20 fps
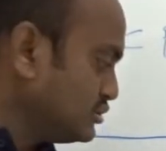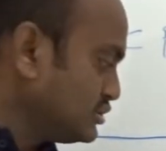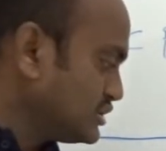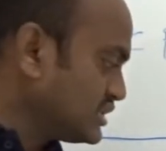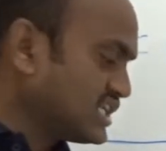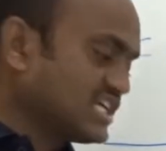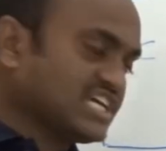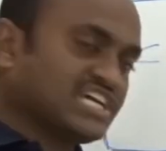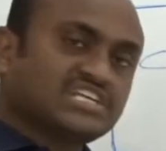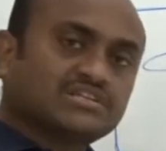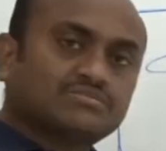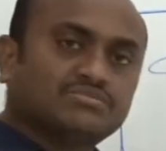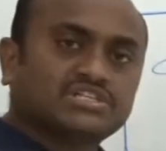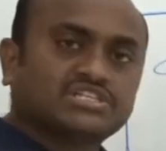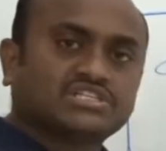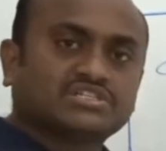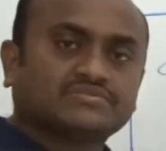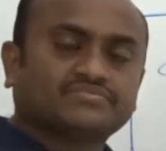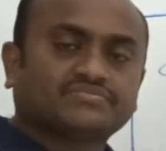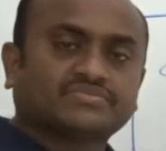used
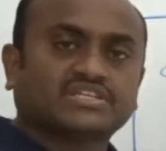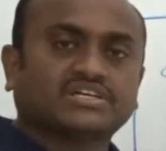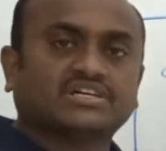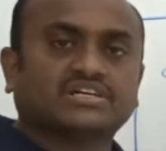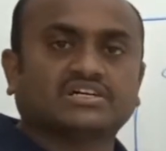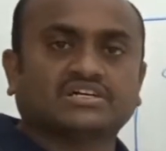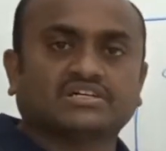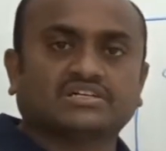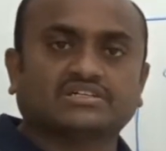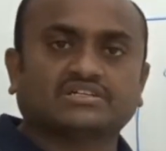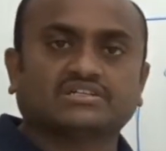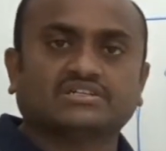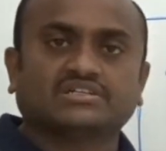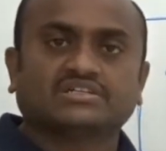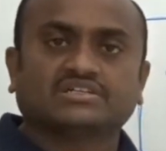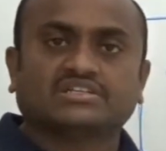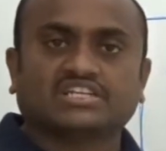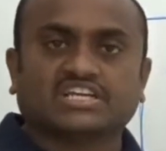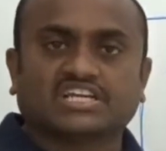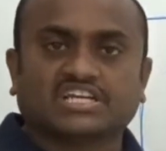8-bit
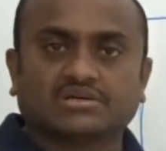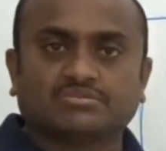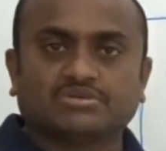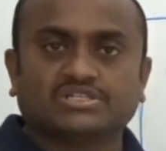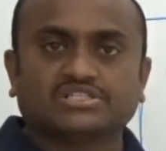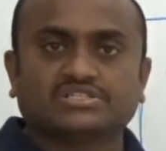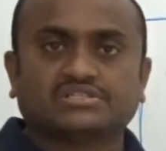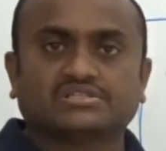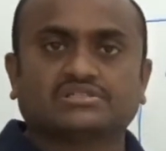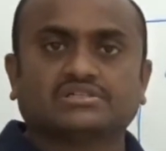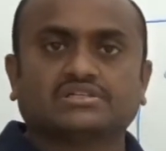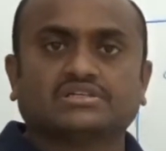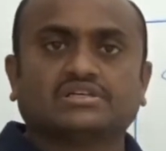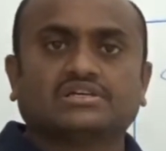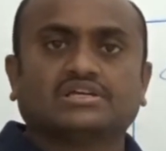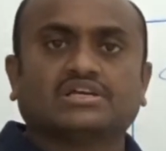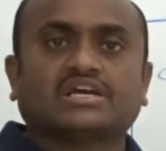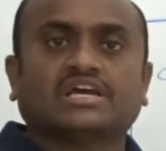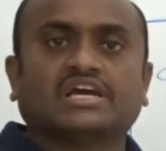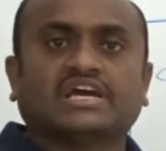data bus,
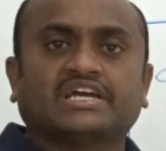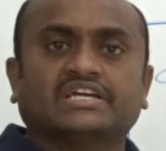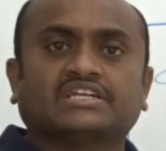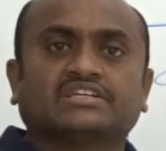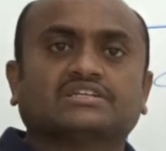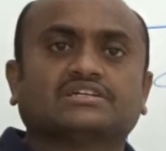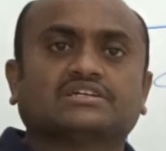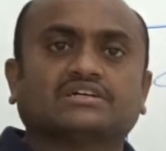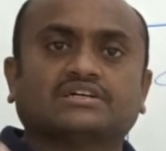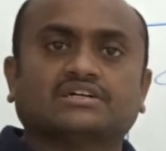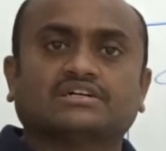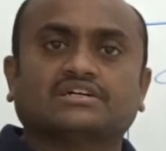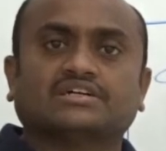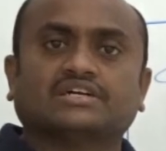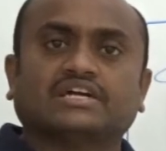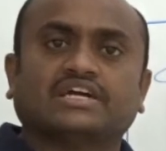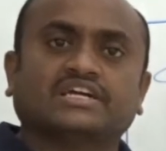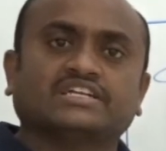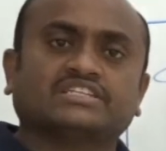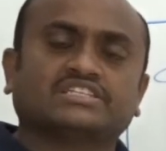and
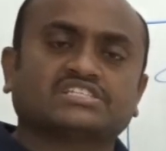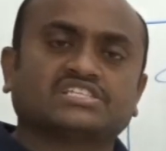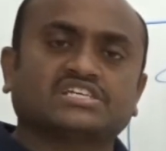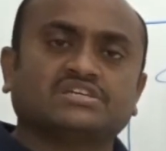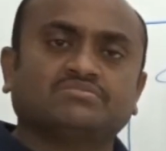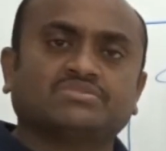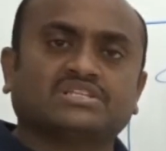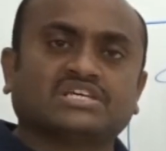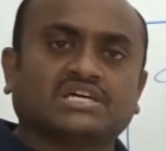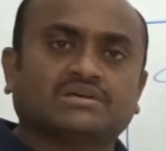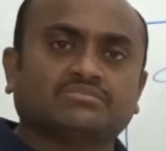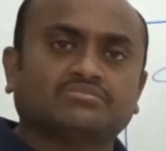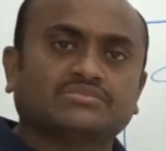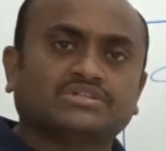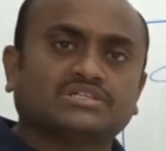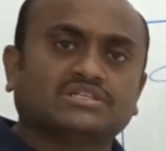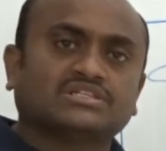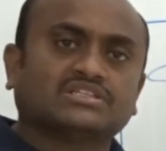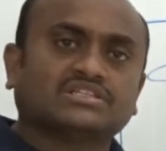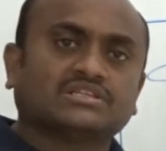at the same
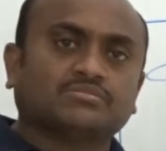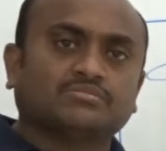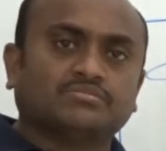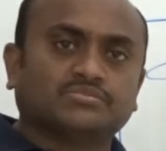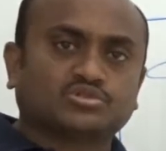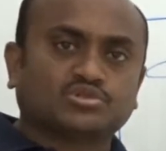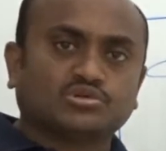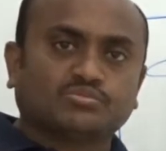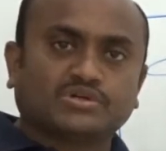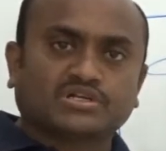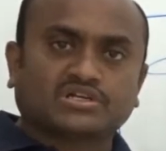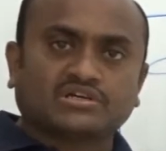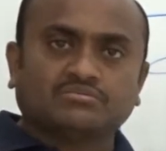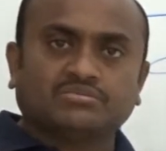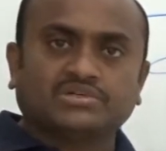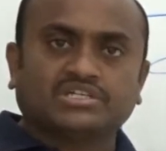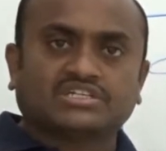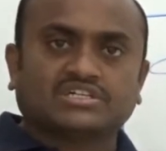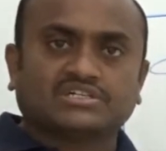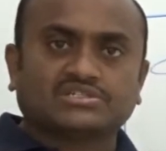time the
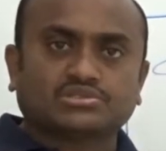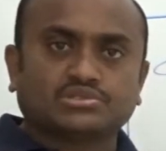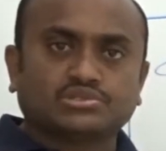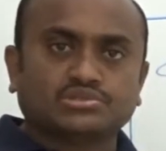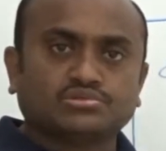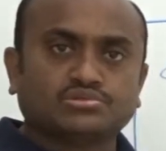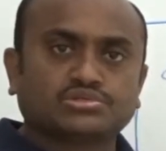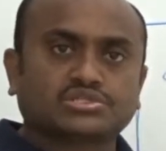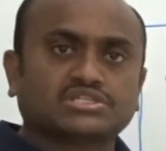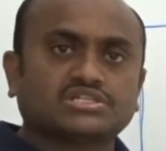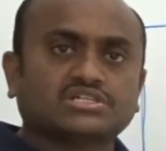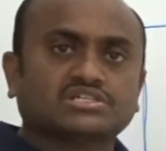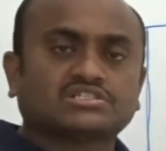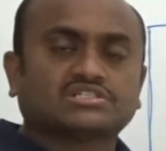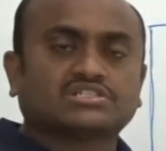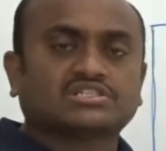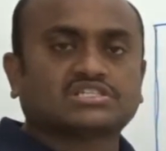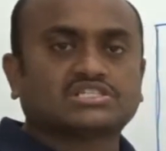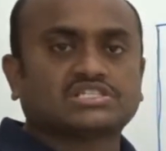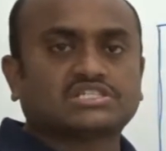supercomputer also used
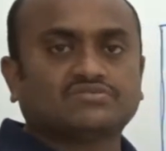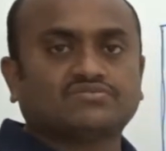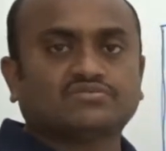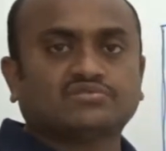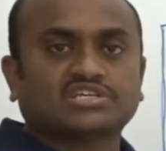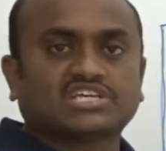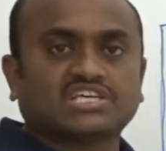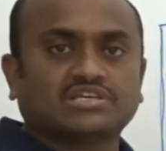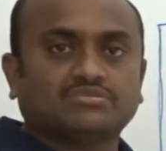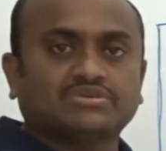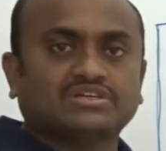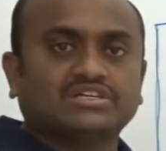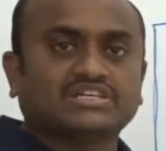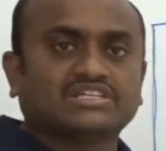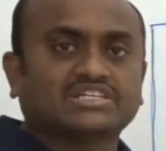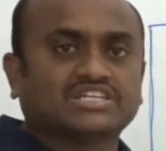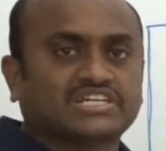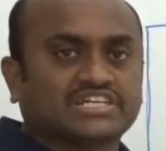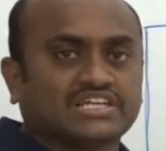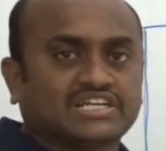64
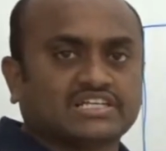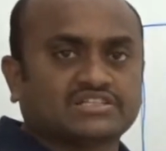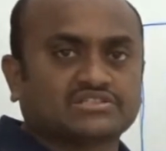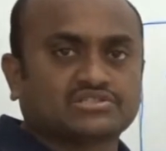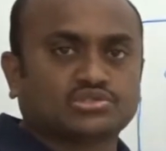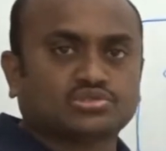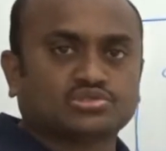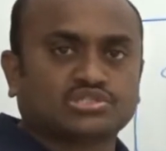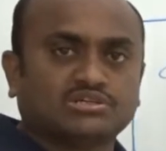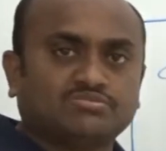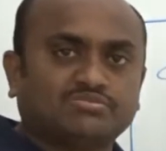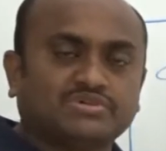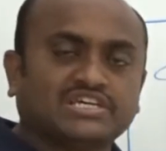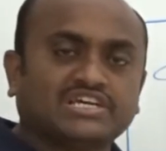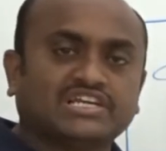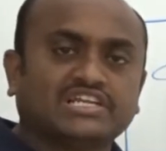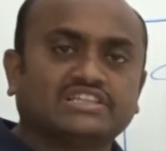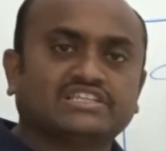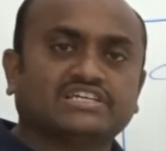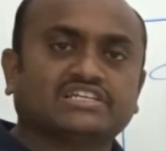KB data lines. So
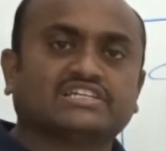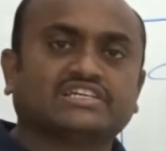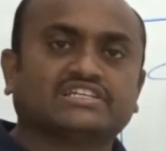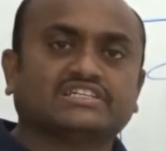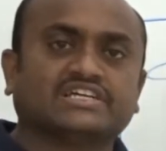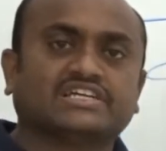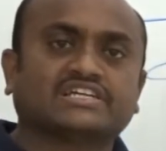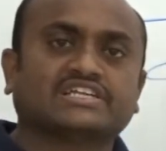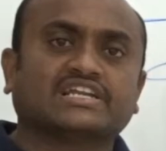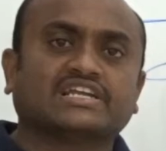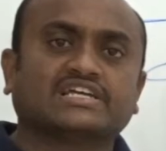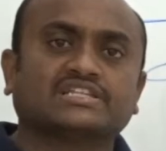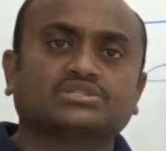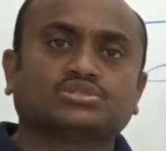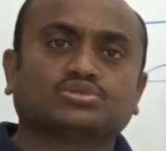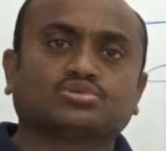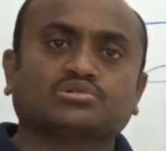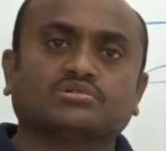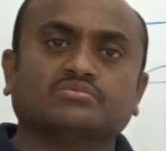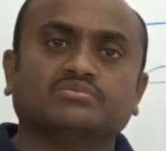typically the data
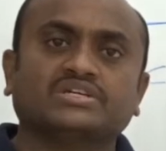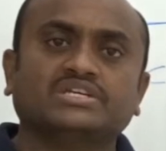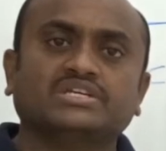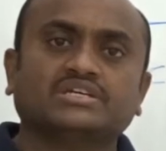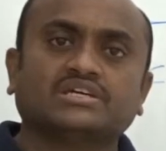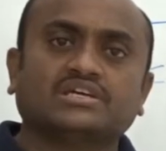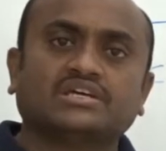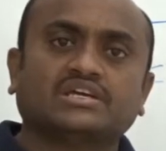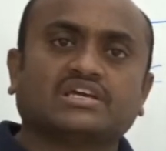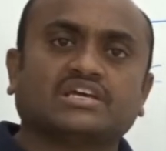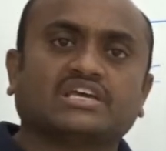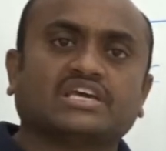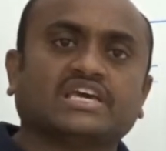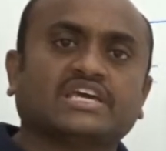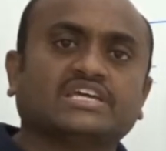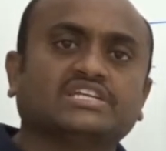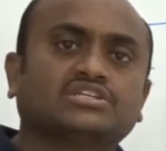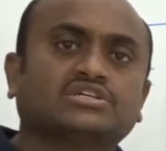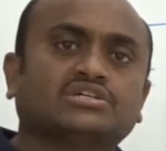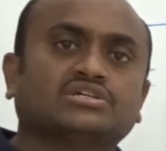lines could be
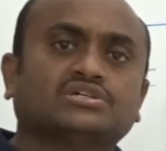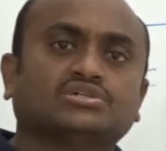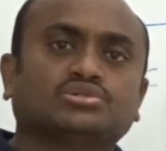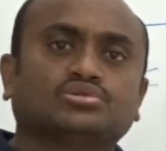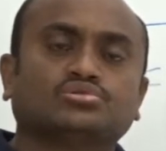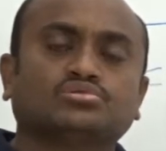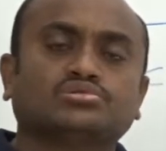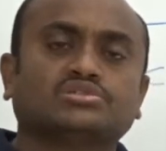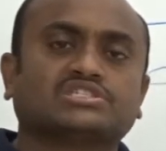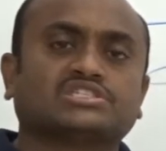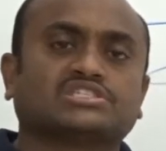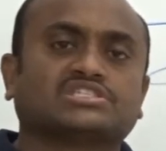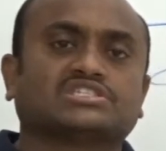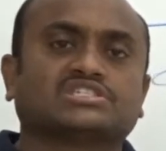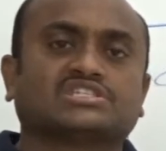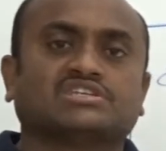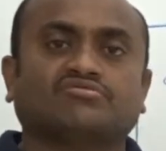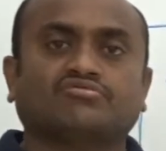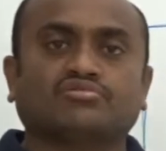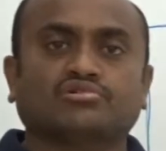8 to
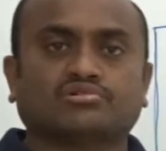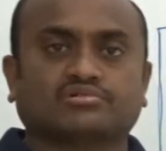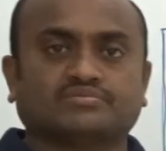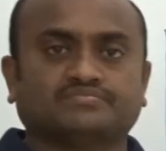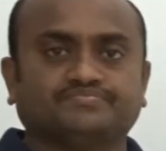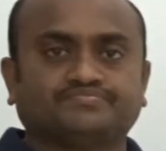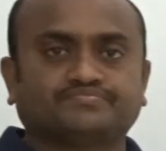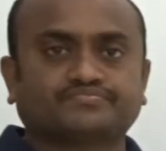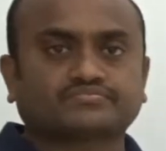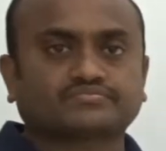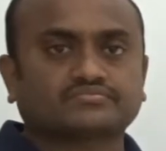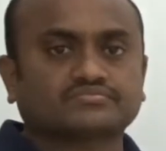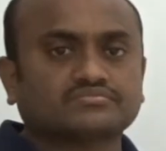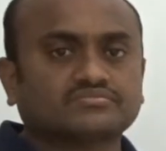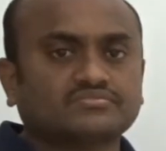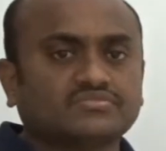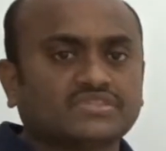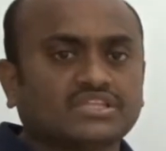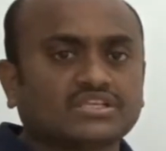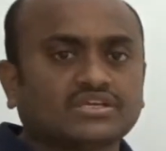64.
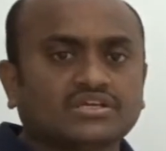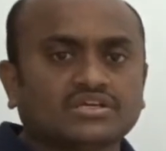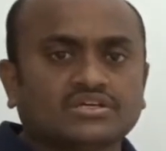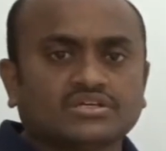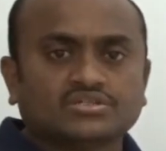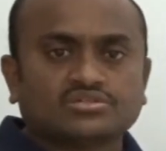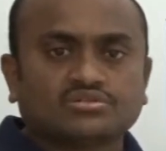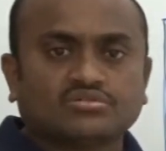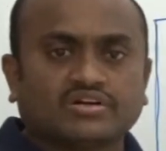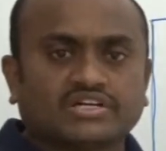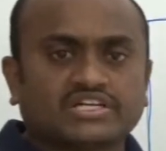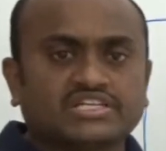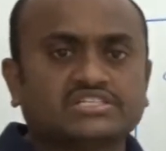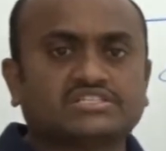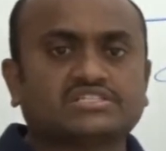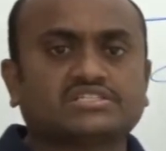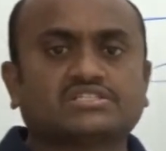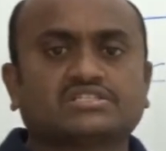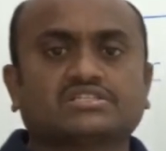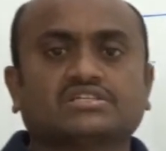So what
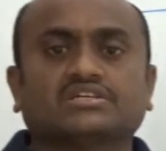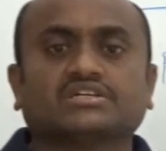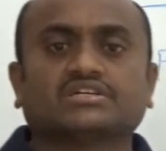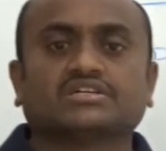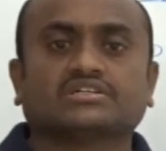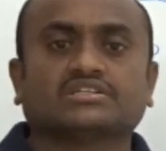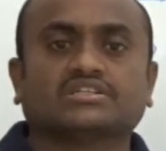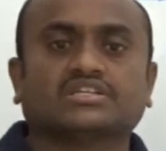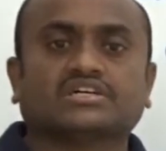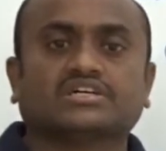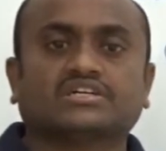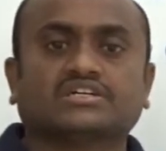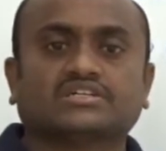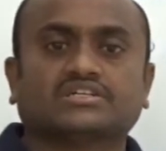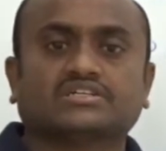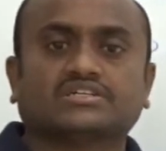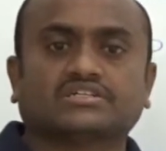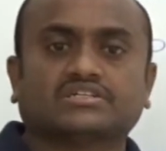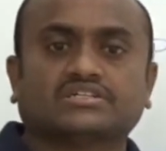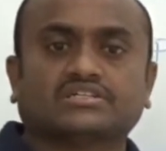is
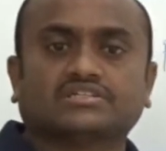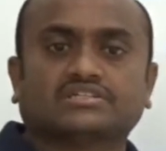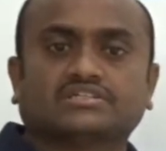the